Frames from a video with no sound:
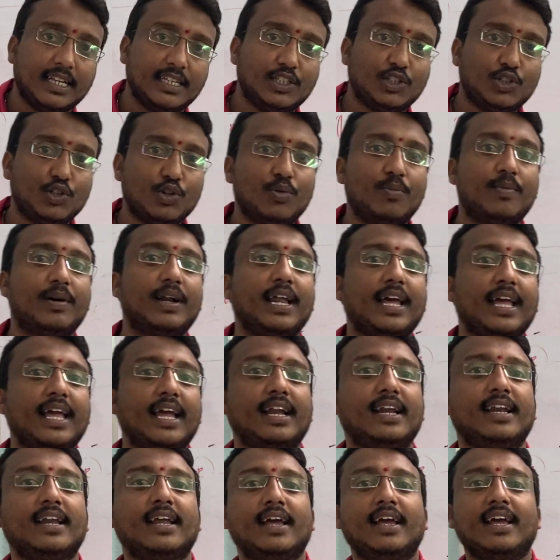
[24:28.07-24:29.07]
is human eye
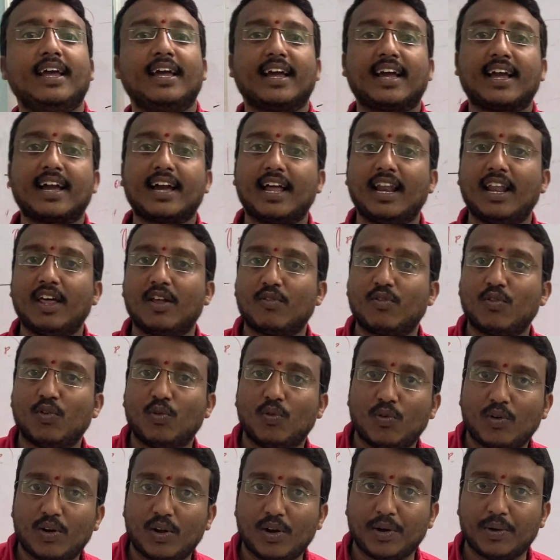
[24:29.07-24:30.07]
and colorful
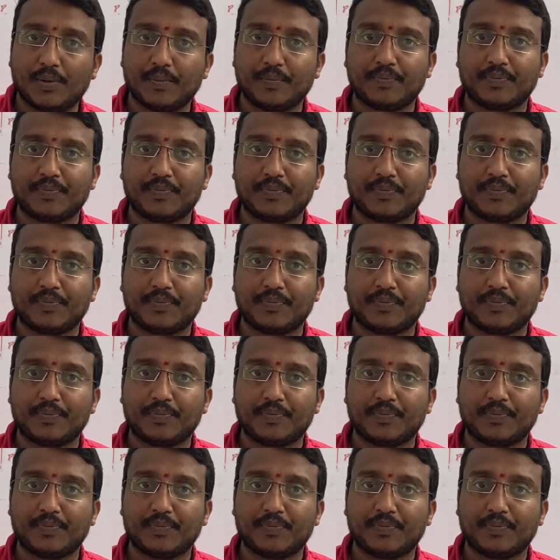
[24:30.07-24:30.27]
world.